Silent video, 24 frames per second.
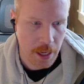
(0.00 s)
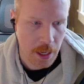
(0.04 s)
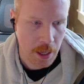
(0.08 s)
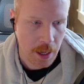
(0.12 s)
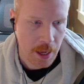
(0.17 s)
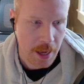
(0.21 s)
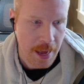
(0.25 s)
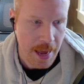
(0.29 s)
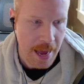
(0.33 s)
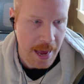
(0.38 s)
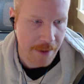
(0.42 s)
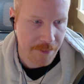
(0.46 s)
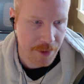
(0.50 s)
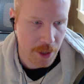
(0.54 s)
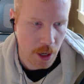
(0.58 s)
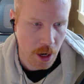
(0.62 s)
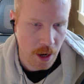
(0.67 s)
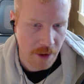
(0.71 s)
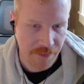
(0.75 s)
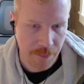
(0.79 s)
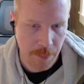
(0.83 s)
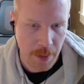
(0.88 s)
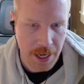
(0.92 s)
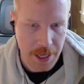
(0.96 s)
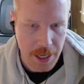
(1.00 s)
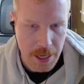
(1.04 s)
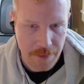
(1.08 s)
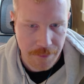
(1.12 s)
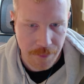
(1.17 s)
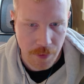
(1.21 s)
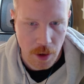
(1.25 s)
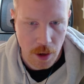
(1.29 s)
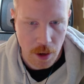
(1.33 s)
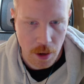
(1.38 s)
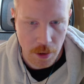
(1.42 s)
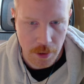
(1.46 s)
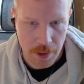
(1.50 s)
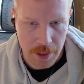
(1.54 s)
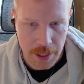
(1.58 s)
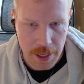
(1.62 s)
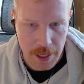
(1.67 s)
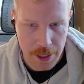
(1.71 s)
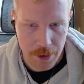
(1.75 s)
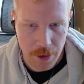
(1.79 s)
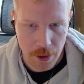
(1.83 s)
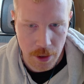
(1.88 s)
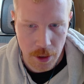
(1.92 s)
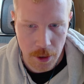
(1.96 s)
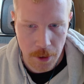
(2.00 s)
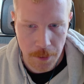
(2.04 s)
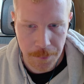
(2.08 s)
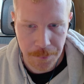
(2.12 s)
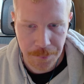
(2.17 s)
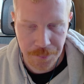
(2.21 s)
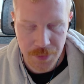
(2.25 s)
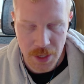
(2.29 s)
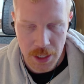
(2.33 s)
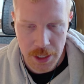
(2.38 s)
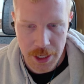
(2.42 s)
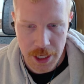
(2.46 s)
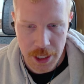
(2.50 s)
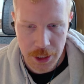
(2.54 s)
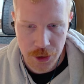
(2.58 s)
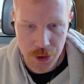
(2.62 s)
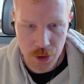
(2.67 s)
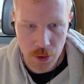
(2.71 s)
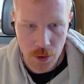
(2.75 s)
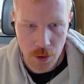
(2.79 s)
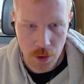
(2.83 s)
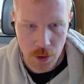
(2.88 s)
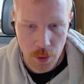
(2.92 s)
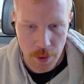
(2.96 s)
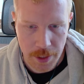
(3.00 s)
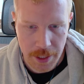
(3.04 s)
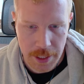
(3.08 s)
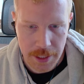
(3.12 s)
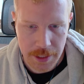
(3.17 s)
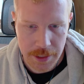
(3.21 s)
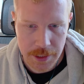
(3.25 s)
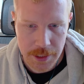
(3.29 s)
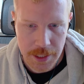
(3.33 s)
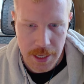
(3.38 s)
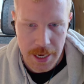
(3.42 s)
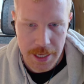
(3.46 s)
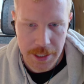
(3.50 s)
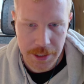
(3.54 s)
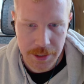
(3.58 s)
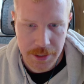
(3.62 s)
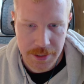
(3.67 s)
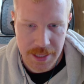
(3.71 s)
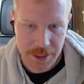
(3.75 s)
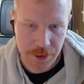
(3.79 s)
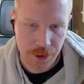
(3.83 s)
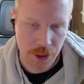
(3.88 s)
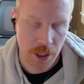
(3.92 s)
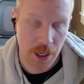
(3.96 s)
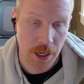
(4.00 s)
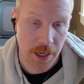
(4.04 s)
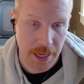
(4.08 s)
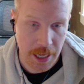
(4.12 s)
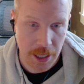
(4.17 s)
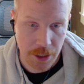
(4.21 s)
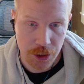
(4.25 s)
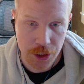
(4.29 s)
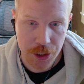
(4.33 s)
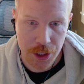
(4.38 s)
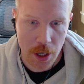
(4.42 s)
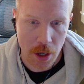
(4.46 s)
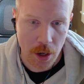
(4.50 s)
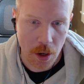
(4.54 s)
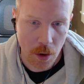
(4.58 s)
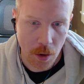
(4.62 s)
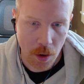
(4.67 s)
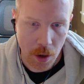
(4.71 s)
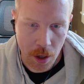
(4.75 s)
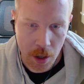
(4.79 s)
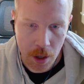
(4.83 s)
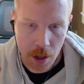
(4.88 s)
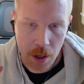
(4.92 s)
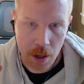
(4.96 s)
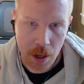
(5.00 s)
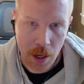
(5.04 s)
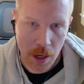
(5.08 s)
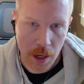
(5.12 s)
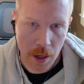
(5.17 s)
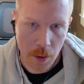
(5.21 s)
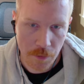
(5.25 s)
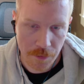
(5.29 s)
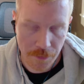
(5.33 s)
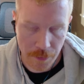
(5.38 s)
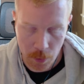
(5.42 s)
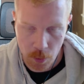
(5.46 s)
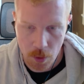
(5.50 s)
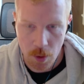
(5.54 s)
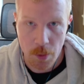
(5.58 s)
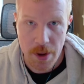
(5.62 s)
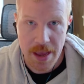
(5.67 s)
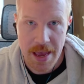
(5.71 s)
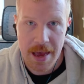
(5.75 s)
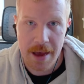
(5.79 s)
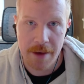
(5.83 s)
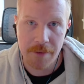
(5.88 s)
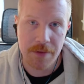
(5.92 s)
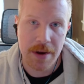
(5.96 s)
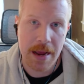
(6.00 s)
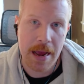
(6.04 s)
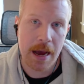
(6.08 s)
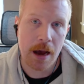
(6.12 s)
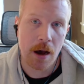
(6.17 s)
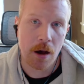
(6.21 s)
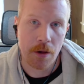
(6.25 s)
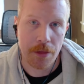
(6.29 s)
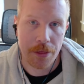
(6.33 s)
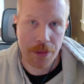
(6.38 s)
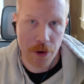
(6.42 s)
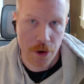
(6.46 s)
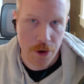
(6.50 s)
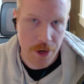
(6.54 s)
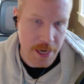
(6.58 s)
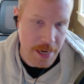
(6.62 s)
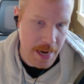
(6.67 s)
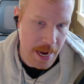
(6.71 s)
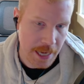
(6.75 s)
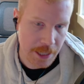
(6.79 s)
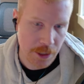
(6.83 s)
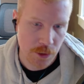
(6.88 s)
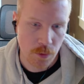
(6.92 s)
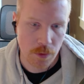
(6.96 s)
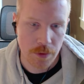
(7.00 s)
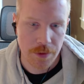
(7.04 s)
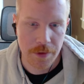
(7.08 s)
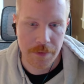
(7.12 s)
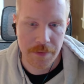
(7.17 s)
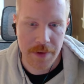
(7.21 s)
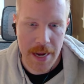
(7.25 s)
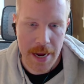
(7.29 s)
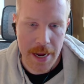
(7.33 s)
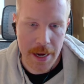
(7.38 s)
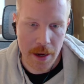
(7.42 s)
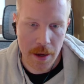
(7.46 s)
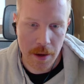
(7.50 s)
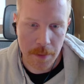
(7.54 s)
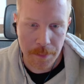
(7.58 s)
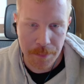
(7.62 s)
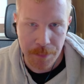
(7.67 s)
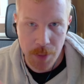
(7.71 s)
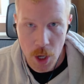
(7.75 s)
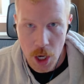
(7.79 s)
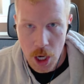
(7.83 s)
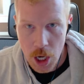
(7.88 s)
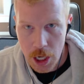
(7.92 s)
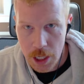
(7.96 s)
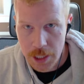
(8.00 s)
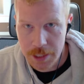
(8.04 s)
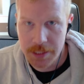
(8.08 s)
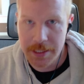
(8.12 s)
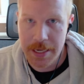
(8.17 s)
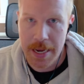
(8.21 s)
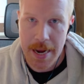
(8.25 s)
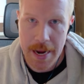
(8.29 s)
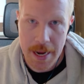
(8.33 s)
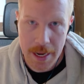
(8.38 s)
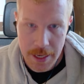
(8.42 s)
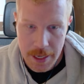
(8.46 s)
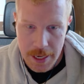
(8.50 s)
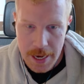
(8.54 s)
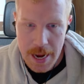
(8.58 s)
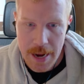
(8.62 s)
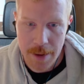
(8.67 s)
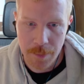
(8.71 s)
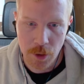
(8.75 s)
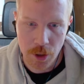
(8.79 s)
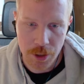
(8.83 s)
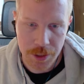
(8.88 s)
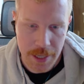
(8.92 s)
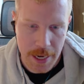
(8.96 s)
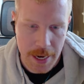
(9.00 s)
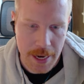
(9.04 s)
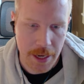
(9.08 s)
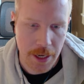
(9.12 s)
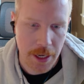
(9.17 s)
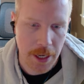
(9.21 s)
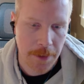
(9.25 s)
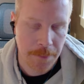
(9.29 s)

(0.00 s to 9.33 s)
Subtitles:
have it off by default, get your initial quick insights. That's going to again show, for what we have now, 30 days worth of data, paused and enabled data.